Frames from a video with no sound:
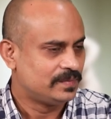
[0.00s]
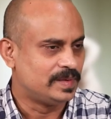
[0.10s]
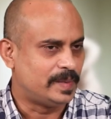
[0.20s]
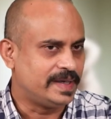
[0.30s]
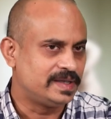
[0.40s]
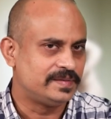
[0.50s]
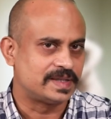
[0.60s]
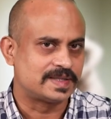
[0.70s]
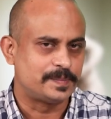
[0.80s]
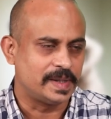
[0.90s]
We might have
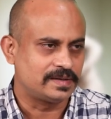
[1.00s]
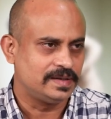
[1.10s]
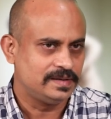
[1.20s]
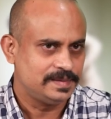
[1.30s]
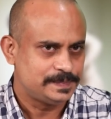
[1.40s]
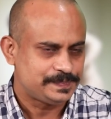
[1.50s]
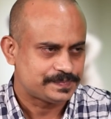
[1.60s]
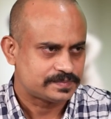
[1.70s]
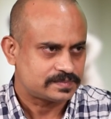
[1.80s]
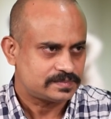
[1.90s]
expected
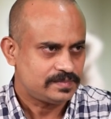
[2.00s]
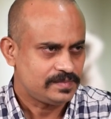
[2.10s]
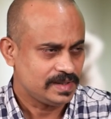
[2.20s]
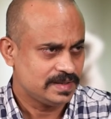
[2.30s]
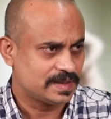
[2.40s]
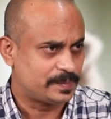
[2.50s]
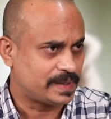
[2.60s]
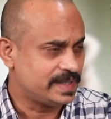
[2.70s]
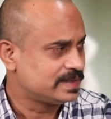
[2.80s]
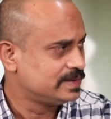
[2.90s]

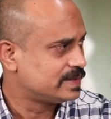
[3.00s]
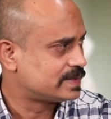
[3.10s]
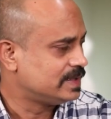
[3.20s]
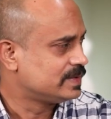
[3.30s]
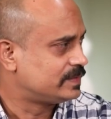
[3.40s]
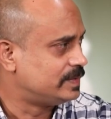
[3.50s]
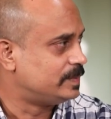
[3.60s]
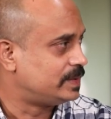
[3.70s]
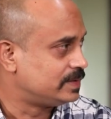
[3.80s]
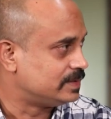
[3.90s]
surprise in the sense of a
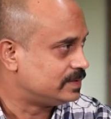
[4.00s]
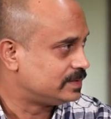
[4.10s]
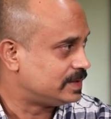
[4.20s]
murder,